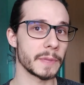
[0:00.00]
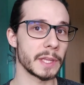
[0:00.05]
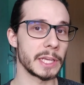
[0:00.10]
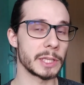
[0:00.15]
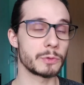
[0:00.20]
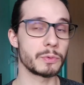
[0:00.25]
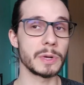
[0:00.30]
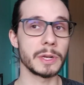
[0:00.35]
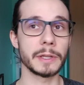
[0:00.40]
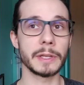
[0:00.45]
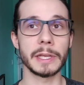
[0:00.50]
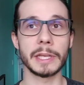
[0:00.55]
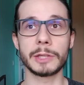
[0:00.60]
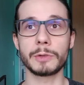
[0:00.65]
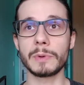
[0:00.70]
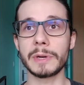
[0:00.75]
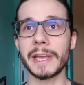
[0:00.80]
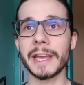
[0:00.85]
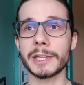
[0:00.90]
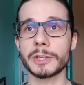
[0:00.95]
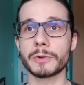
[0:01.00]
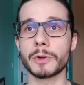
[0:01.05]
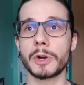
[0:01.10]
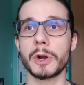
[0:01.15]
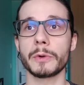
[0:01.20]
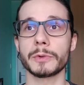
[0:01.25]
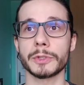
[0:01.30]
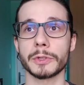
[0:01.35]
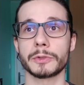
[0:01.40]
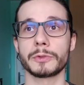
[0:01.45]
it will get you
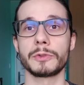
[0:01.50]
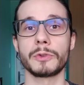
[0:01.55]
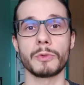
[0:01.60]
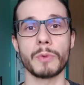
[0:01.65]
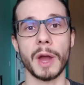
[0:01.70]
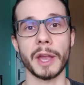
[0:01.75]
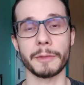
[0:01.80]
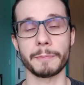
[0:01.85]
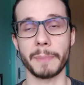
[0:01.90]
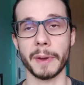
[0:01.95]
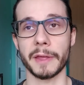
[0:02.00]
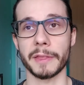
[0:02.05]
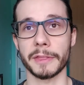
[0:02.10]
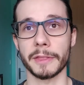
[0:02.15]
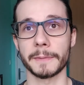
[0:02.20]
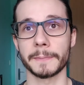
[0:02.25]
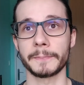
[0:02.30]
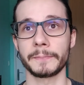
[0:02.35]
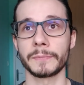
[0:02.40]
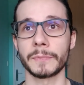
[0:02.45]
closer to the right path.